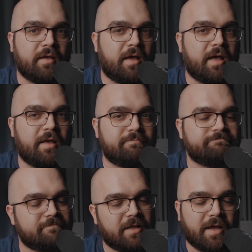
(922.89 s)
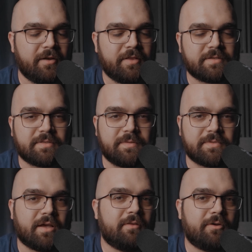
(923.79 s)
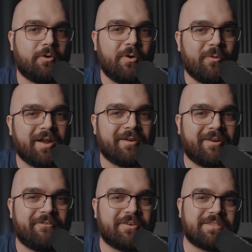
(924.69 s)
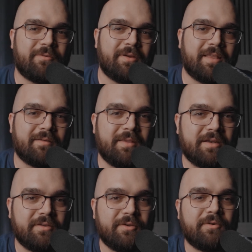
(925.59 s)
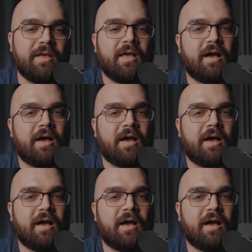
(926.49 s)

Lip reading: And I know that seems a little weird for someone like me to do,